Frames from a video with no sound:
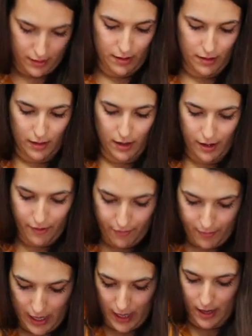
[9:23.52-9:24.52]
and kind of
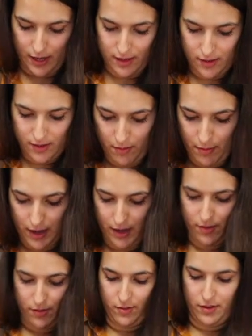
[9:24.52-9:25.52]
make it into my
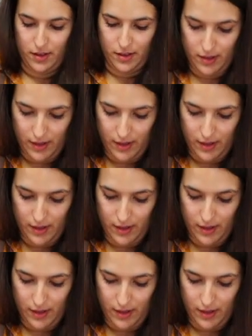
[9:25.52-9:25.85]
own